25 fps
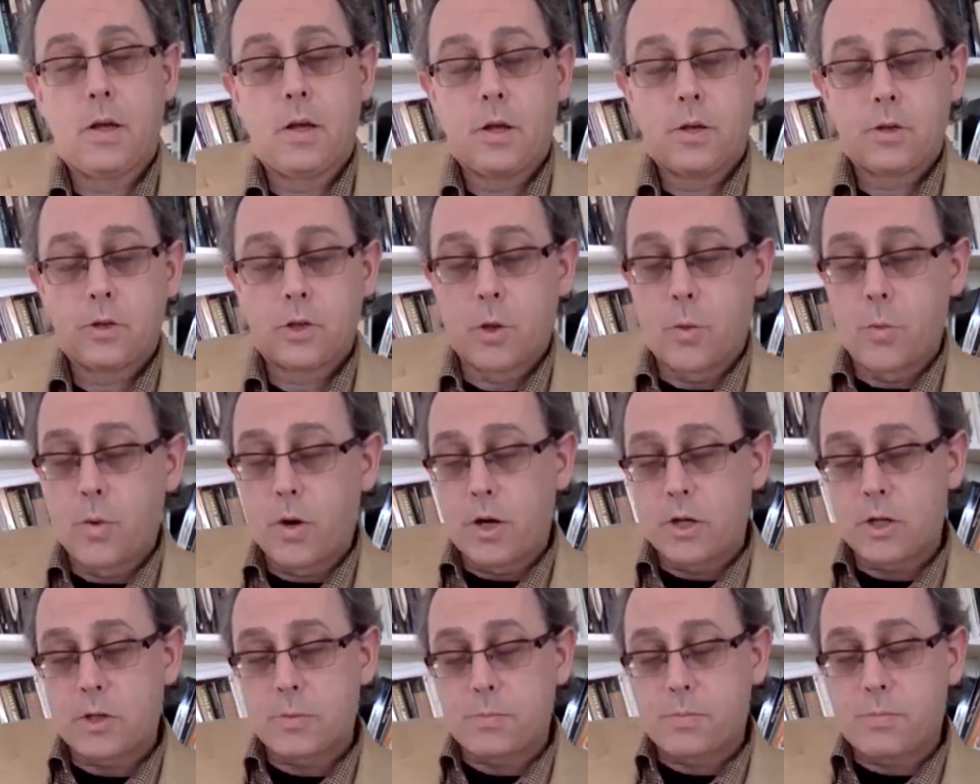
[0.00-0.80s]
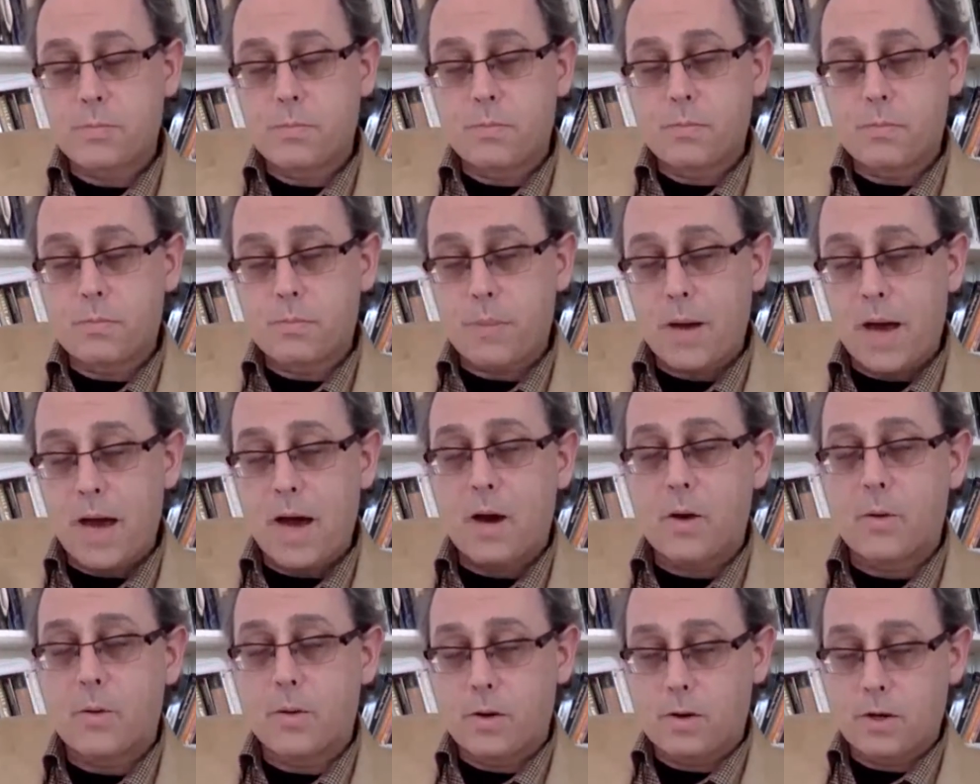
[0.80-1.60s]
So whereas
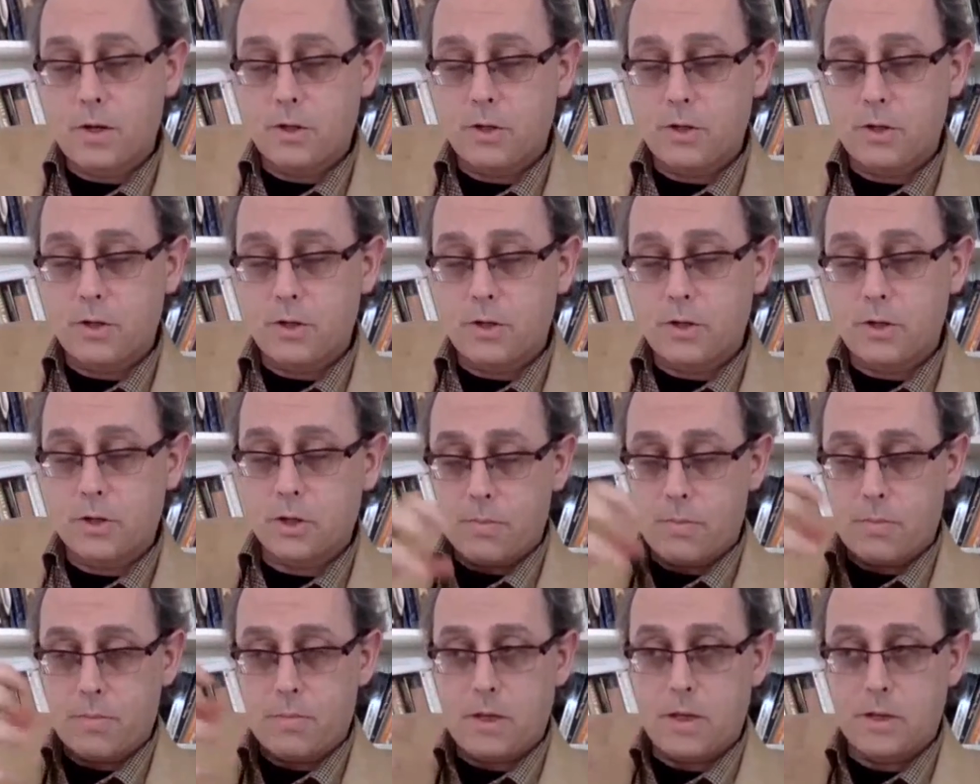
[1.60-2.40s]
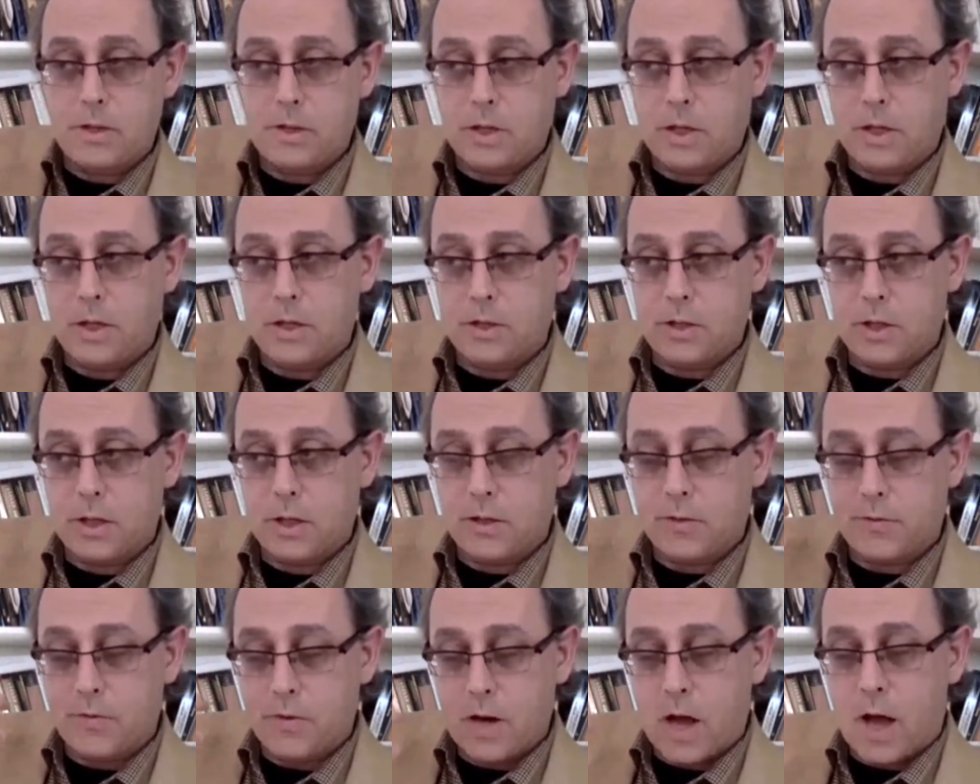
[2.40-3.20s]
power is
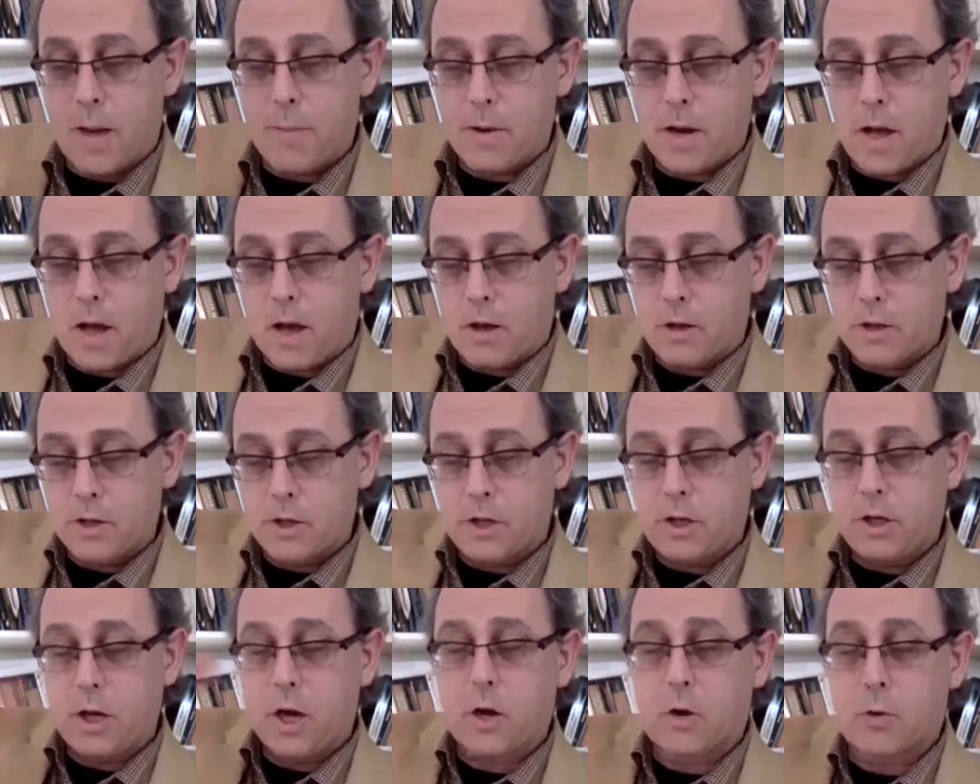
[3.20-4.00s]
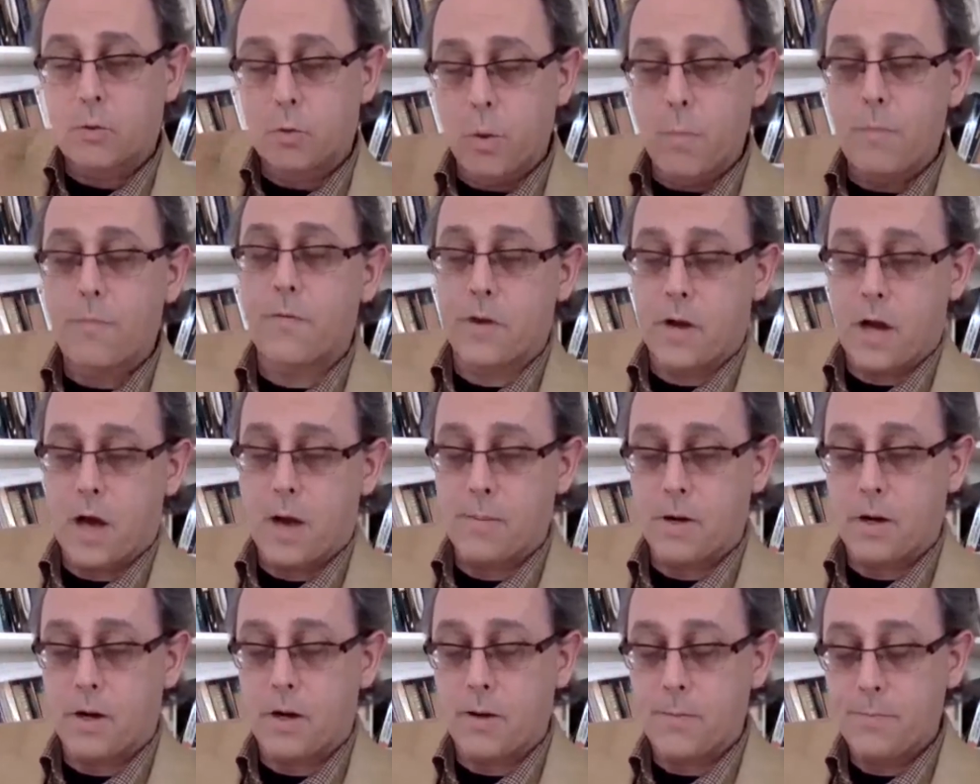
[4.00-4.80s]
phenomenologically a group
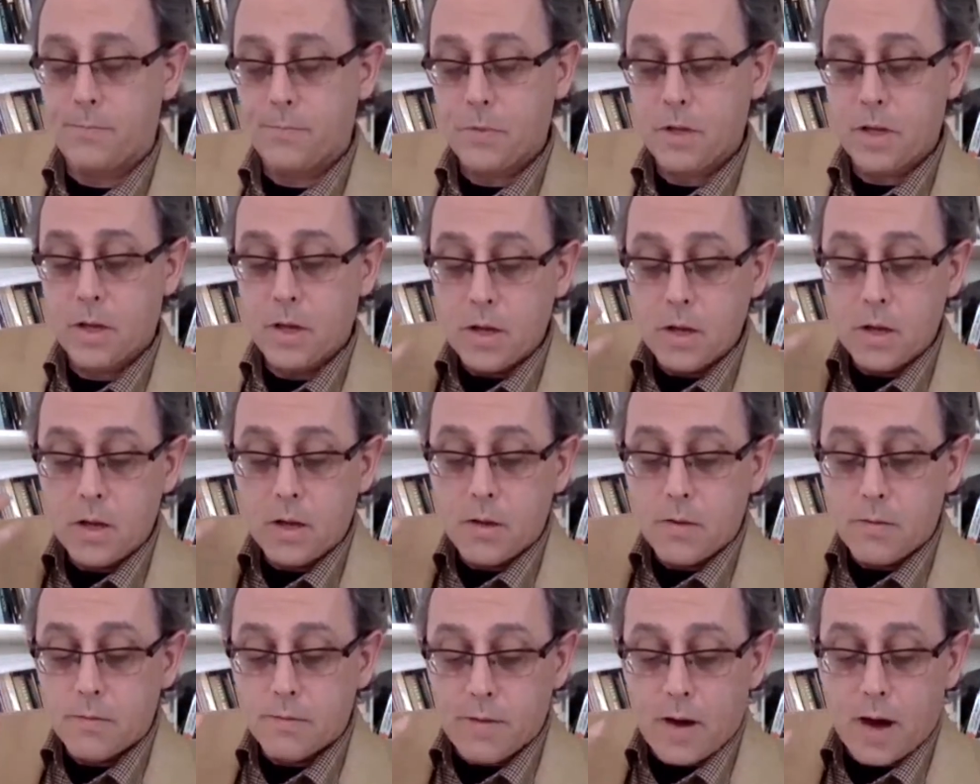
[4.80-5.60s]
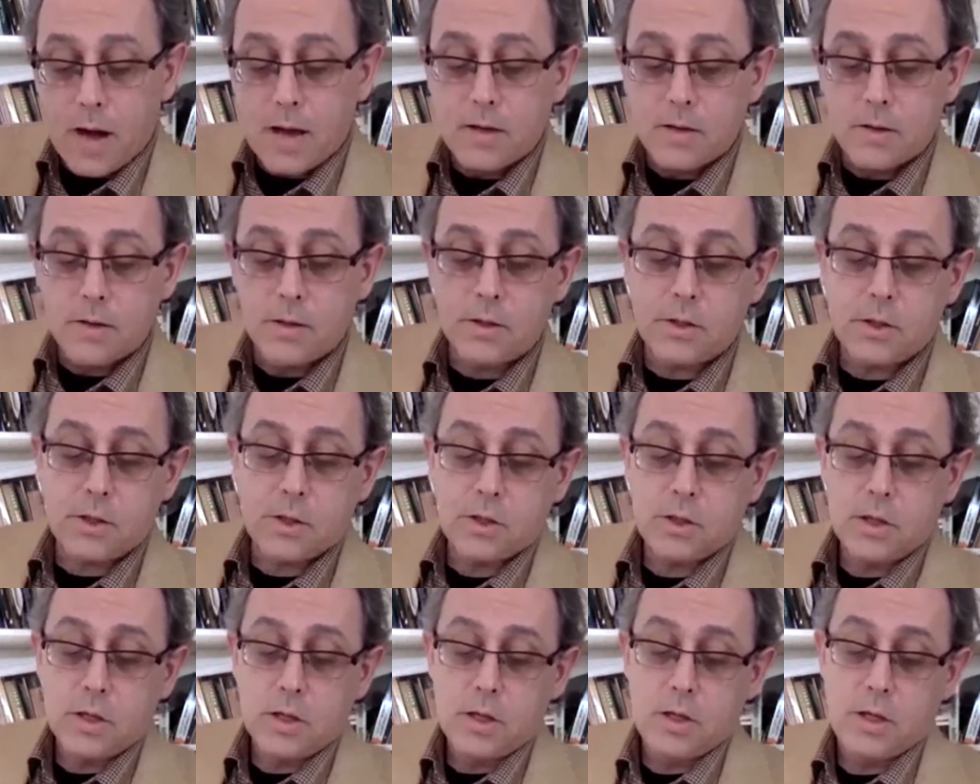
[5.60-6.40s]
phenomena,
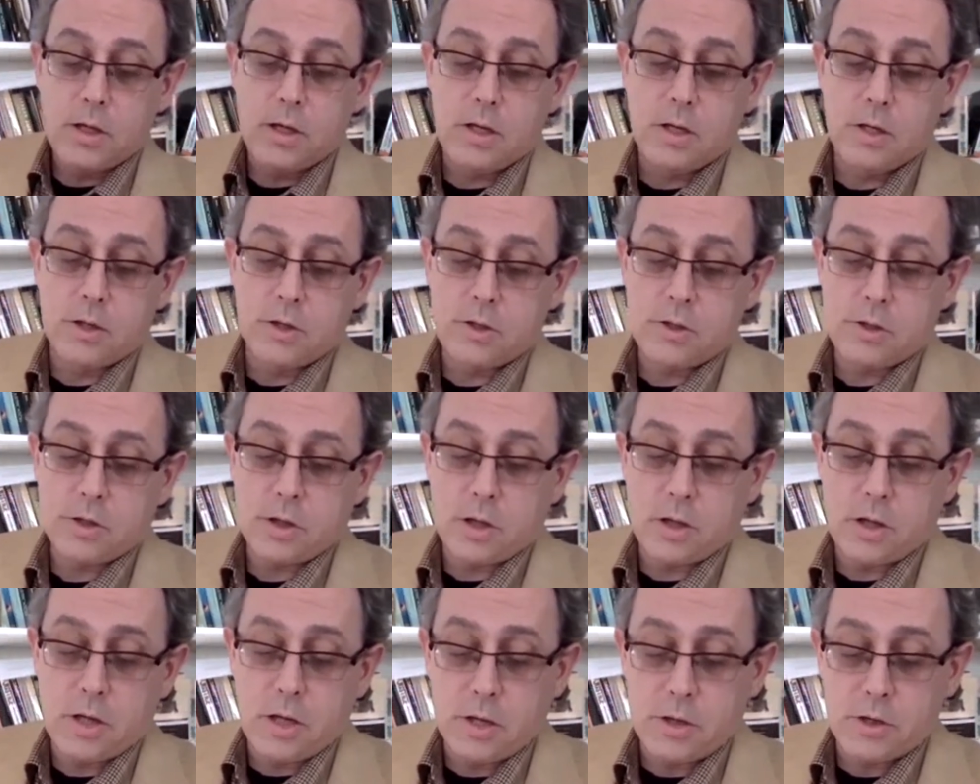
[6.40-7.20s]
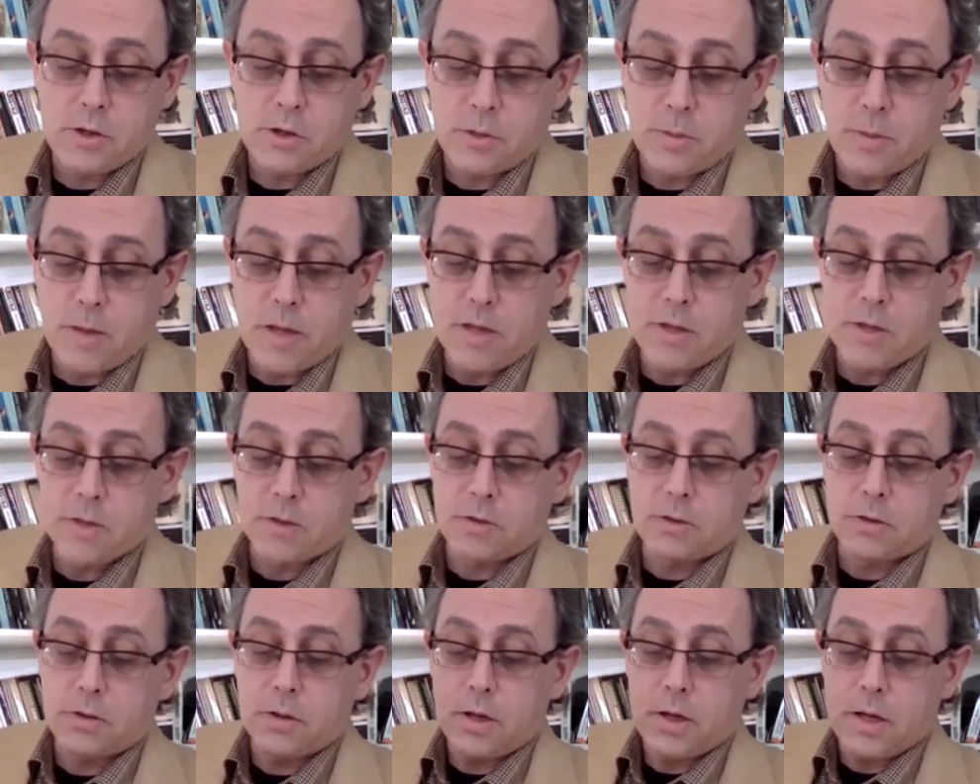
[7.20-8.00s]
violence is
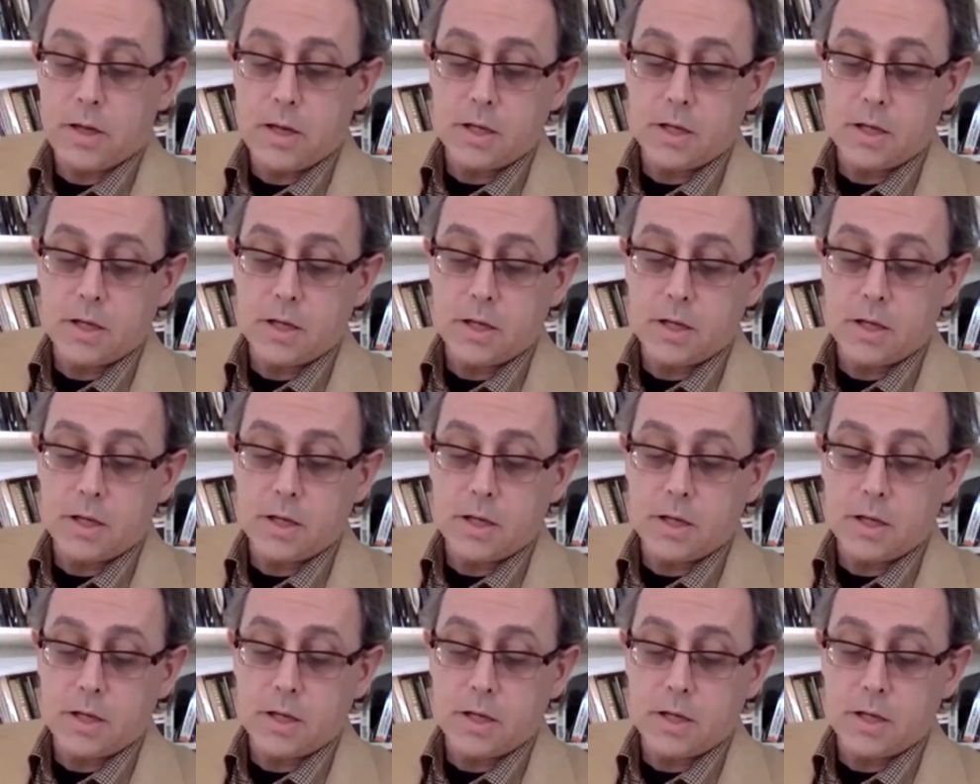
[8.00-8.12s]
instrumental.